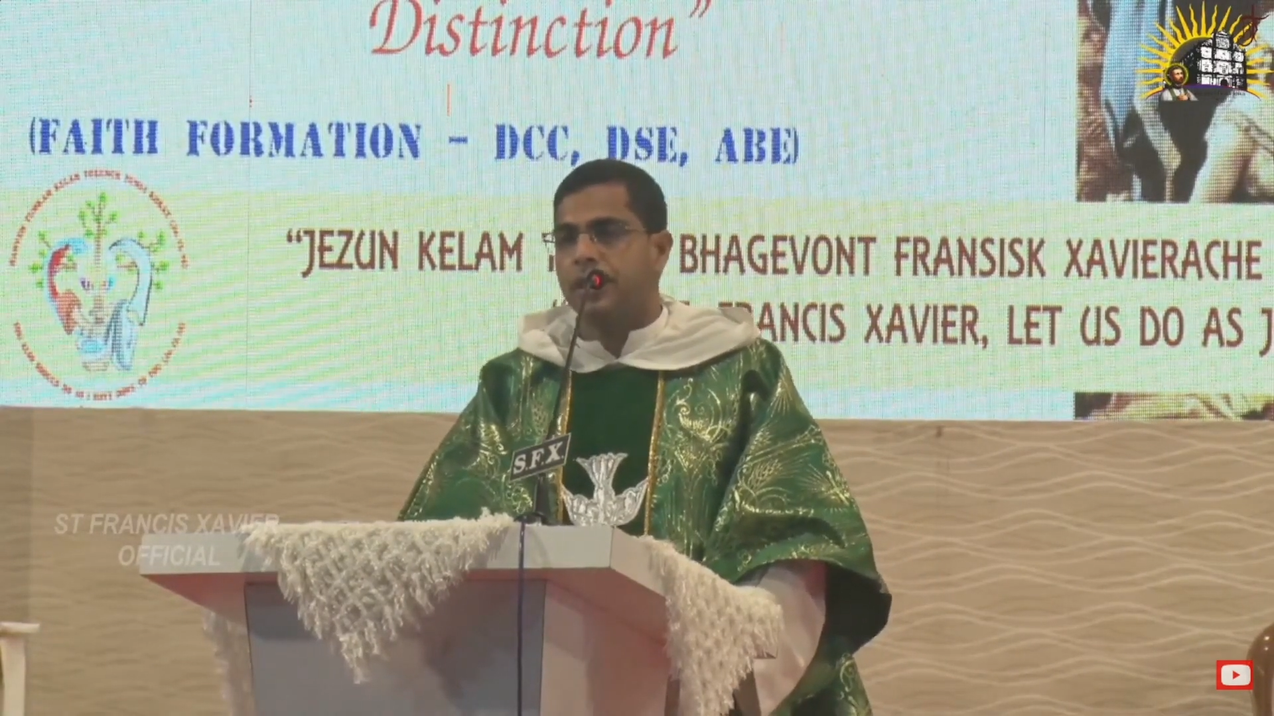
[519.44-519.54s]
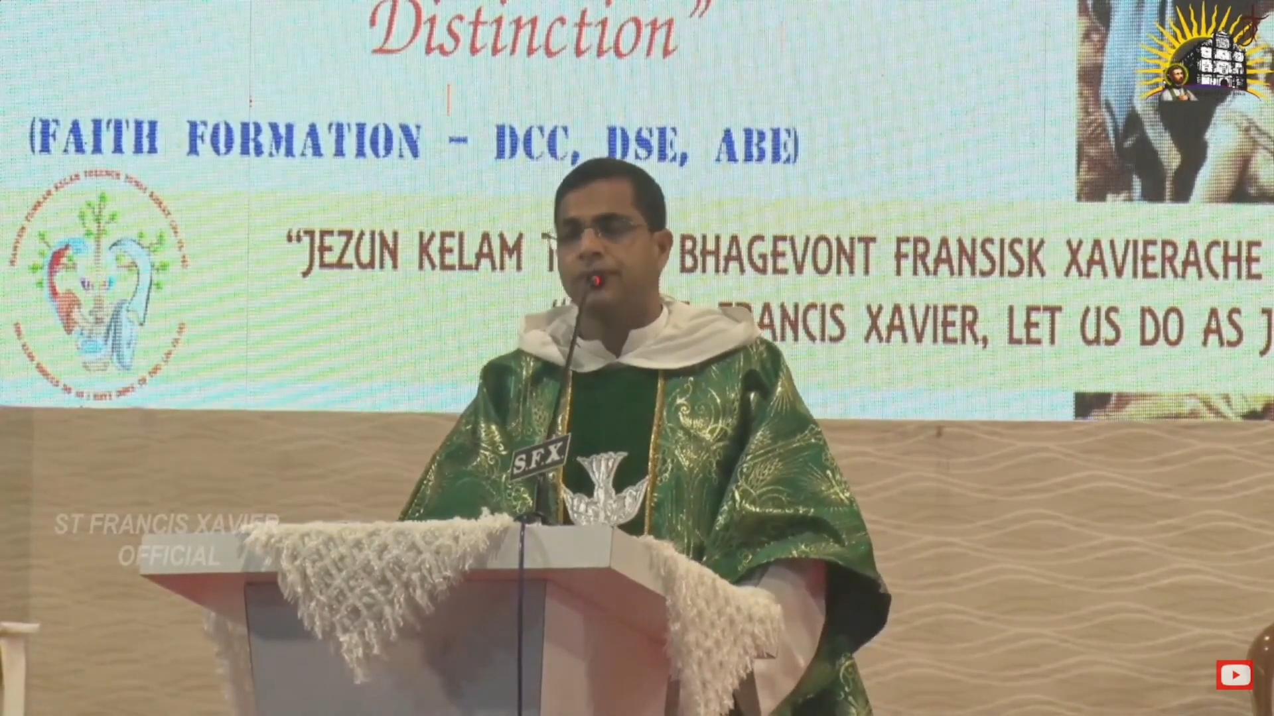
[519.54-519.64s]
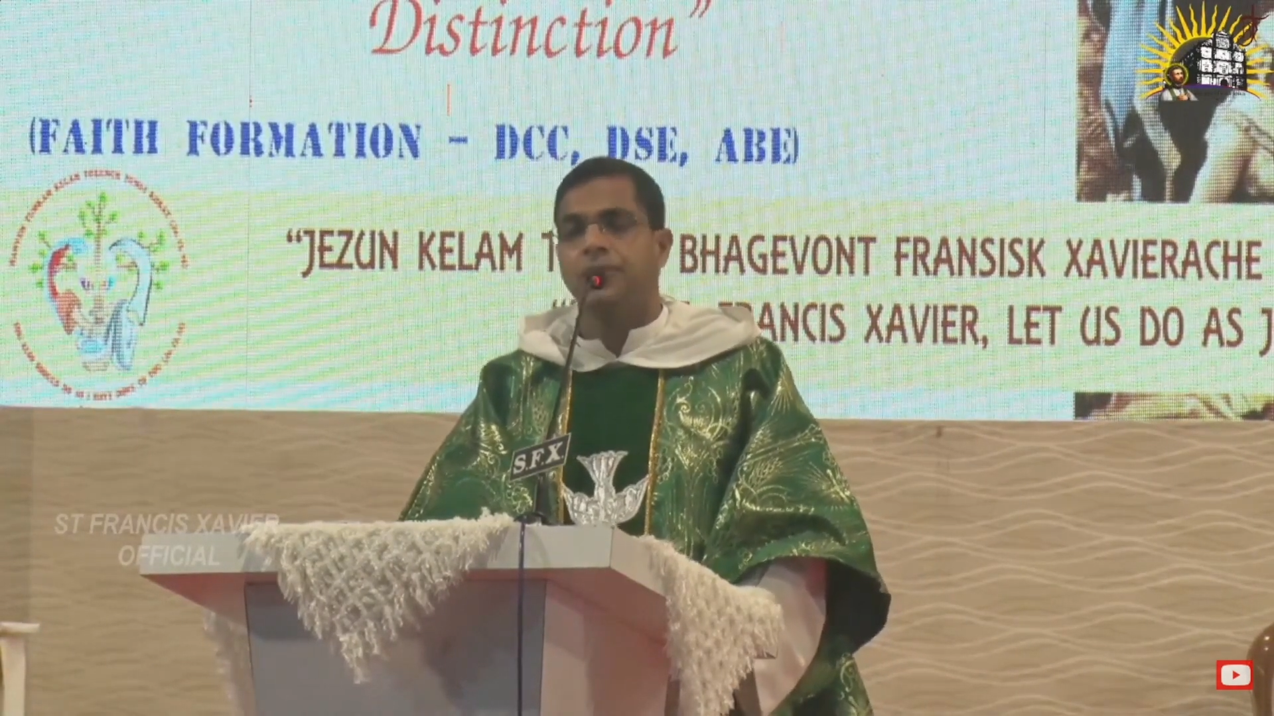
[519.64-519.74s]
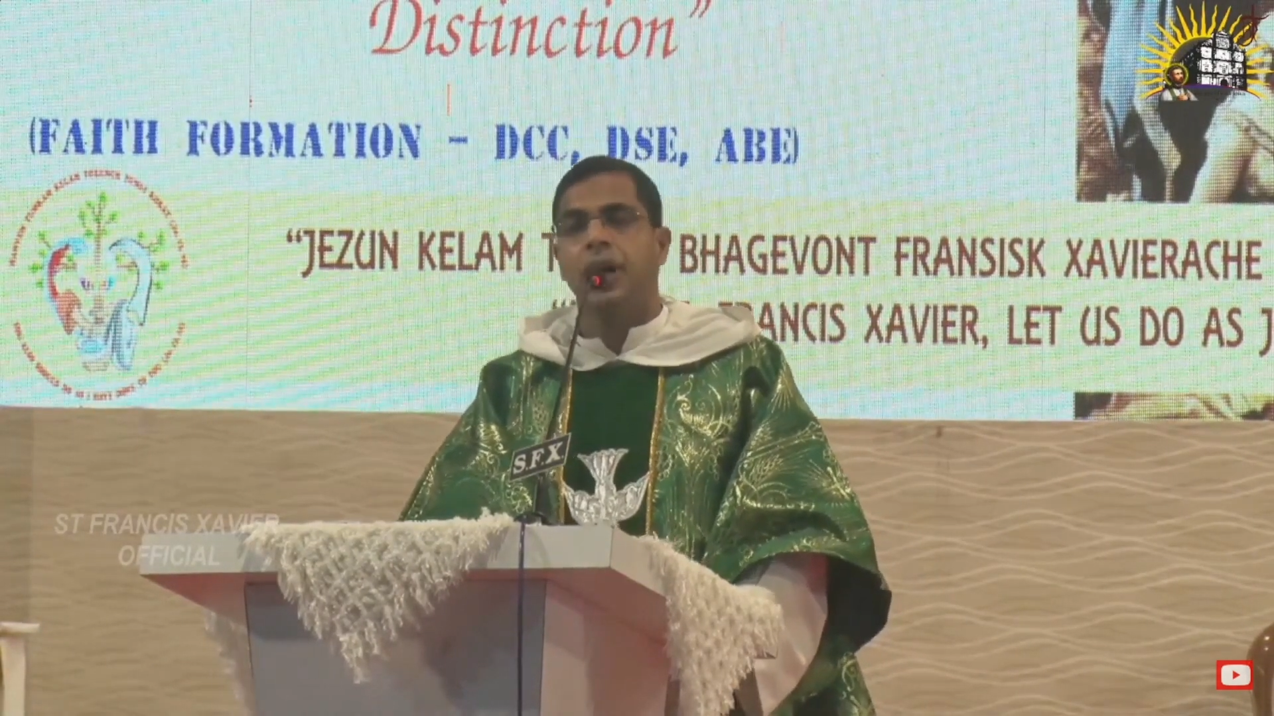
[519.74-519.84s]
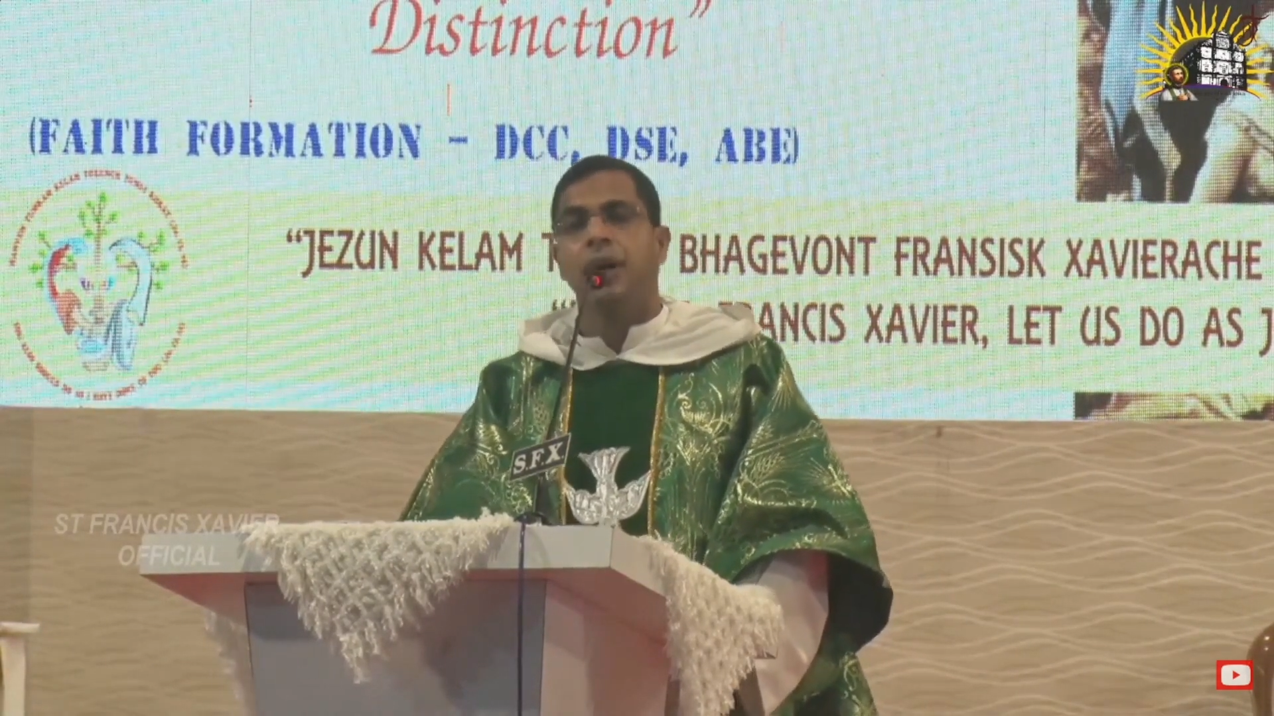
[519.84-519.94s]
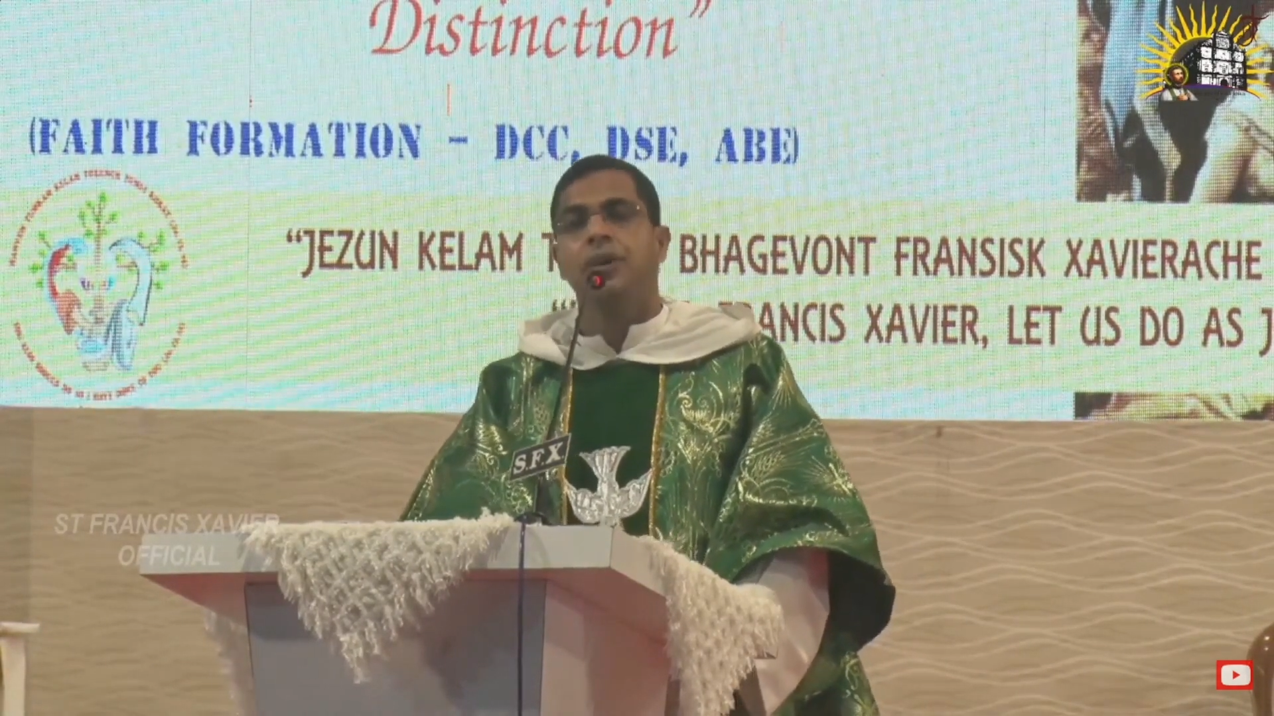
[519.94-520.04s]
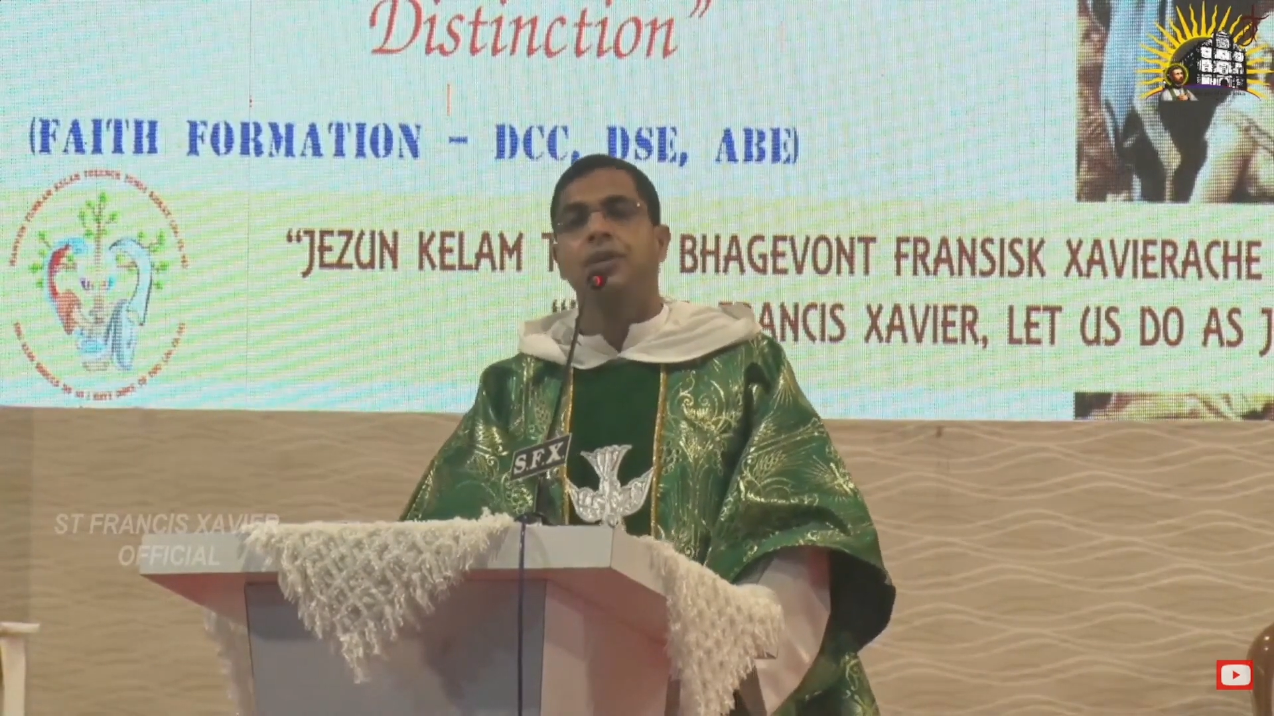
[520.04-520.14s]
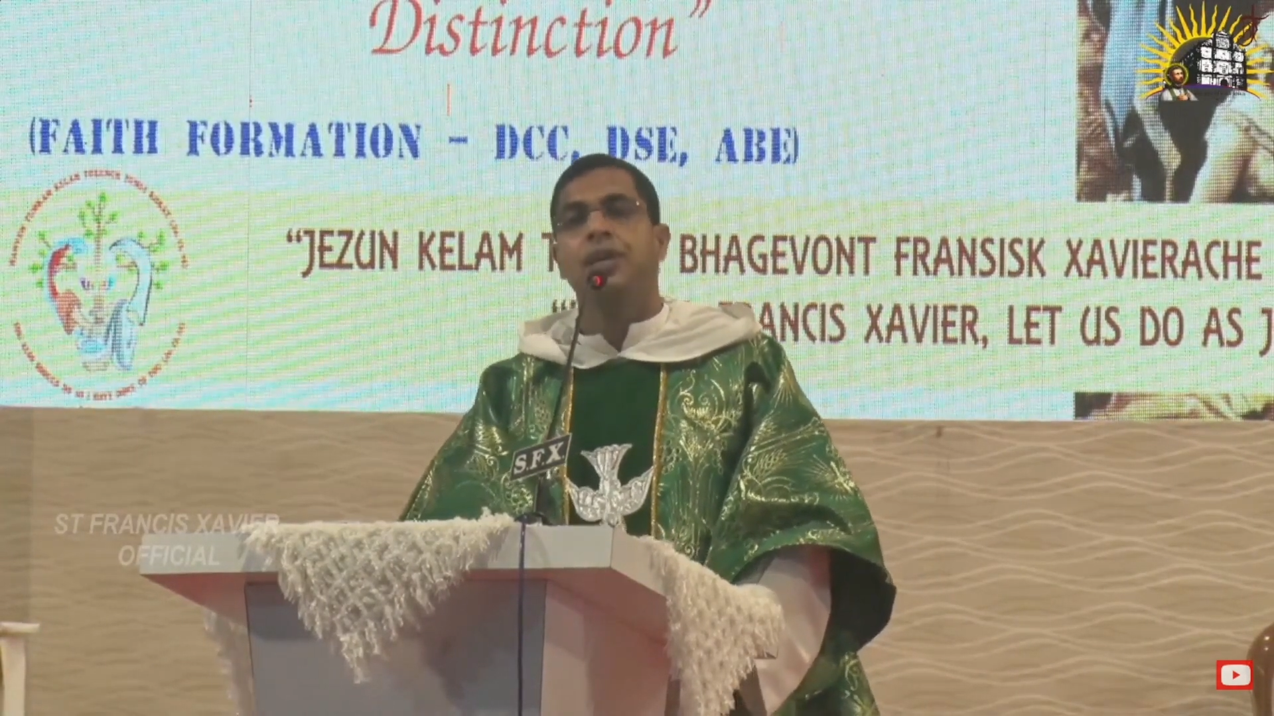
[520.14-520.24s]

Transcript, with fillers: If that is